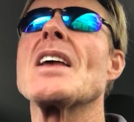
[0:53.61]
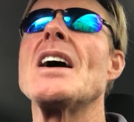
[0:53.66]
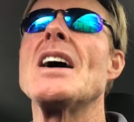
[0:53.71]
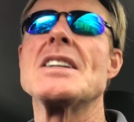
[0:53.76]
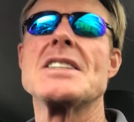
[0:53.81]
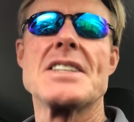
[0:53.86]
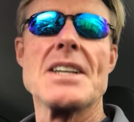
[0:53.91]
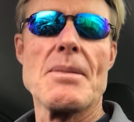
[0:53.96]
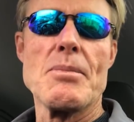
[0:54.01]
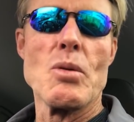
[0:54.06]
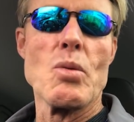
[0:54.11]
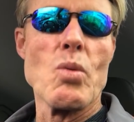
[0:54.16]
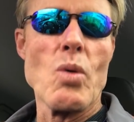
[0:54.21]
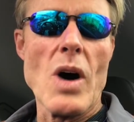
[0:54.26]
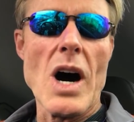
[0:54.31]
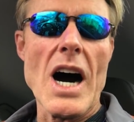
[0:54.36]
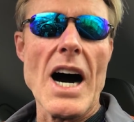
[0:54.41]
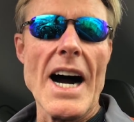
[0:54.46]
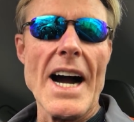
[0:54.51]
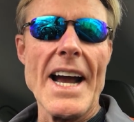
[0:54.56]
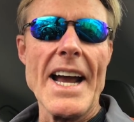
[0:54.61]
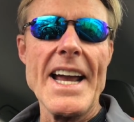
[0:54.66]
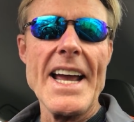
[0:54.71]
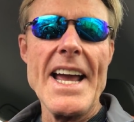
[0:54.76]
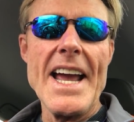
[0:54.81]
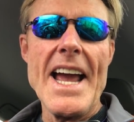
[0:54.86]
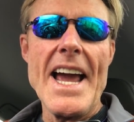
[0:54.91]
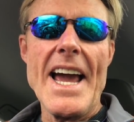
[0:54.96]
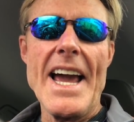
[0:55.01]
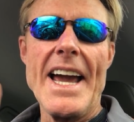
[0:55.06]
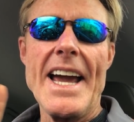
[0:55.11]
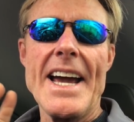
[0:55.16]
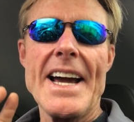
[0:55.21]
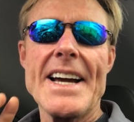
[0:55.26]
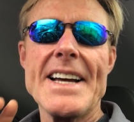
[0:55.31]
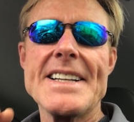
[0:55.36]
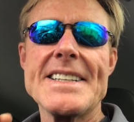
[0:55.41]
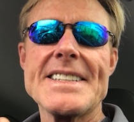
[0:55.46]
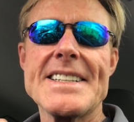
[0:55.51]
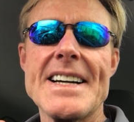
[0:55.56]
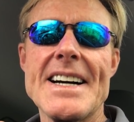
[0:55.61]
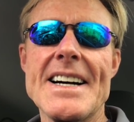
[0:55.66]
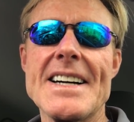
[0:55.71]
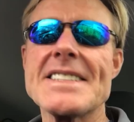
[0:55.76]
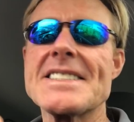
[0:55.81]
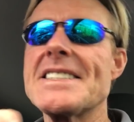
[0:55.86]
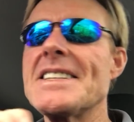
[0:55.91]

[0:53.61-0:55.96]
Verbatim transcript: a double Y and uh,